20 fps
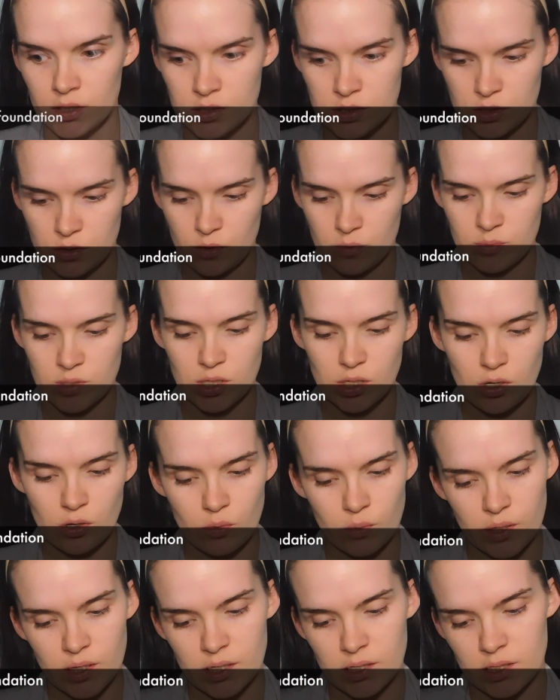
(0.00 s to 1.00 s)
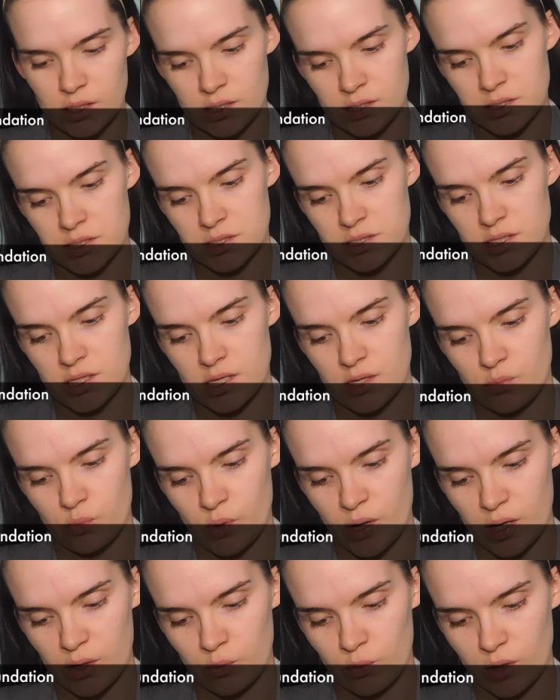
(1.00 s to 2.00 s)
So I'm going to go in, this is the
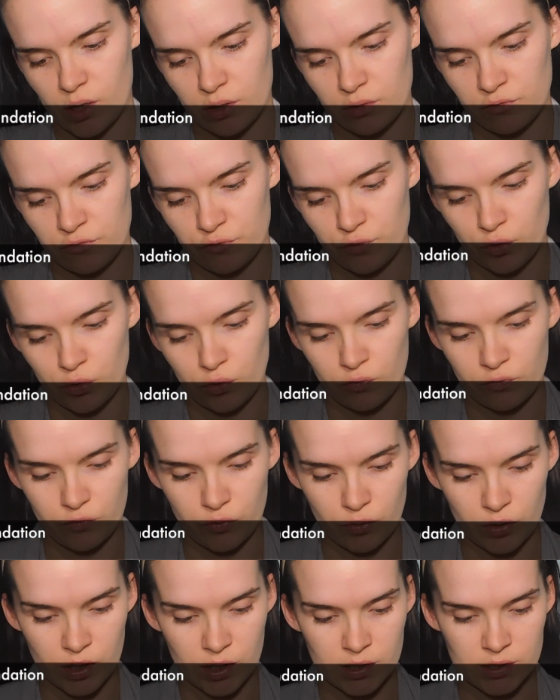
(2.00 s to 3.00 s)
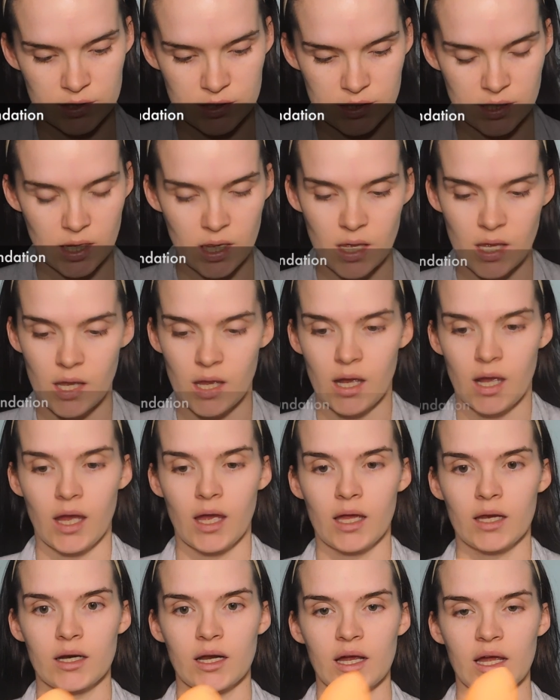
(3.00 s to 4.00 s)
Wet n Wild Photo Focus,
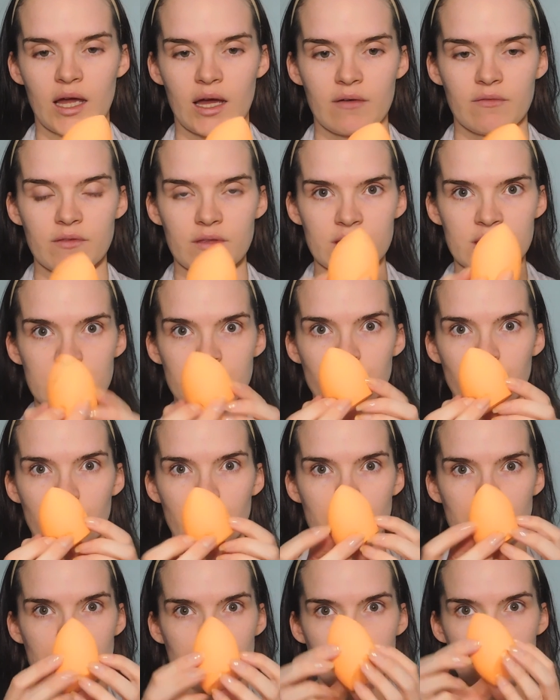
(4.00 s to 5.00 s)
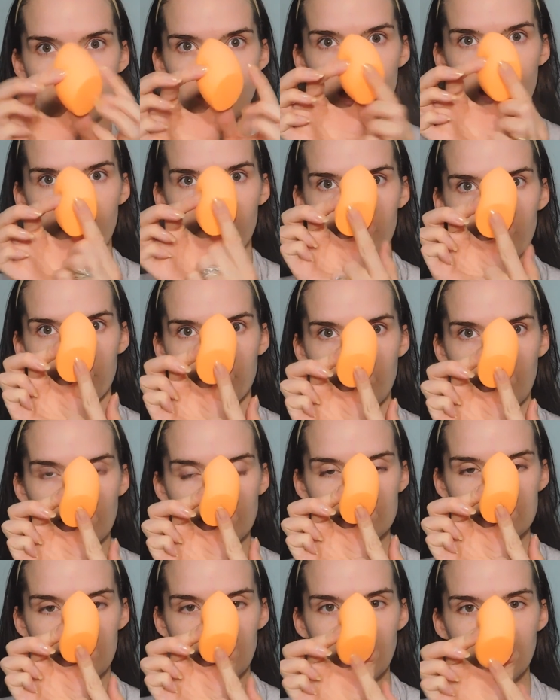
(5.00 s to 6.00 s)
and I have this sponge. They have a
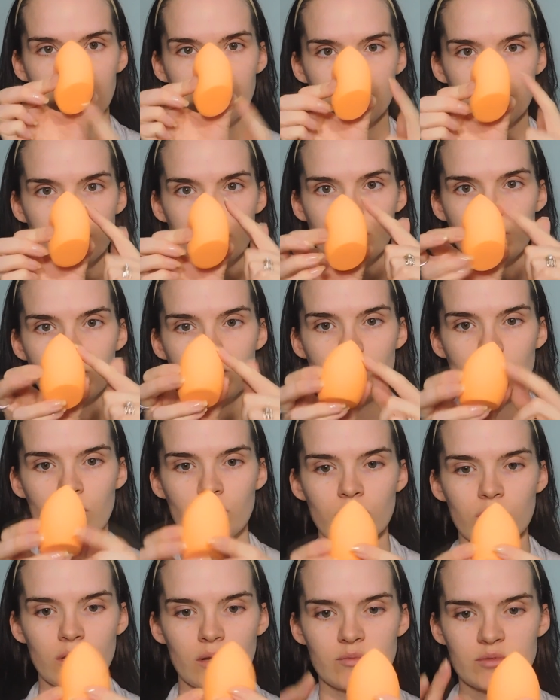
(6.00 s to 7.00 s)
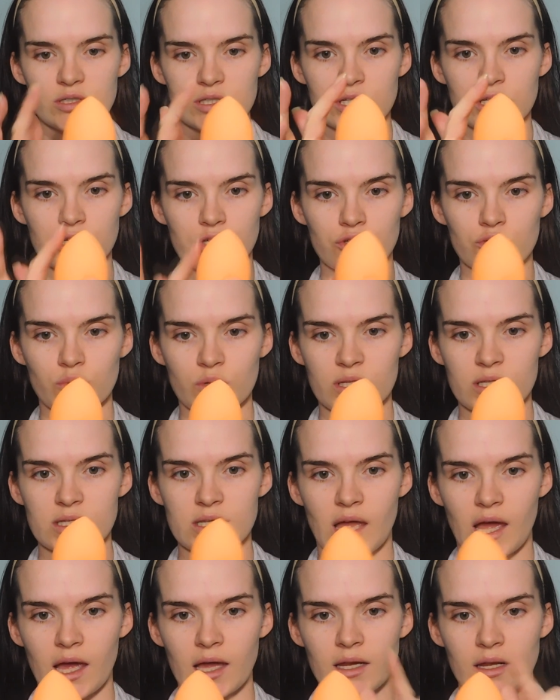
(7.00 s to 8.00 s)
flat side for the Miracle. I'm just going to use one
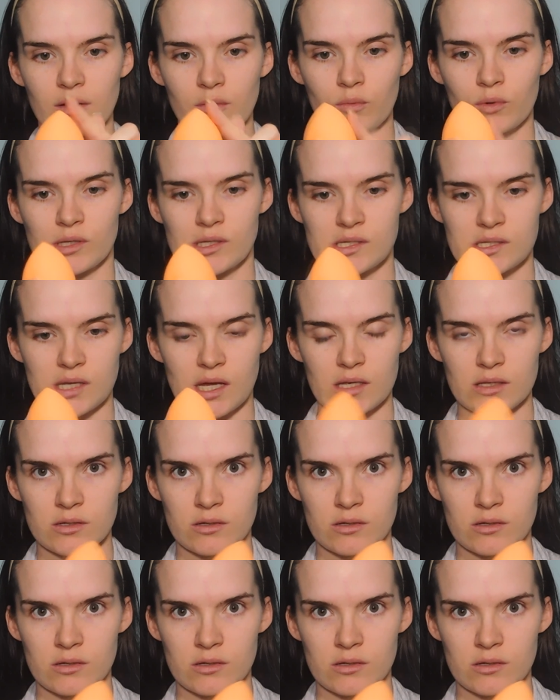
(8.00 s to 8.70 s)
side and one side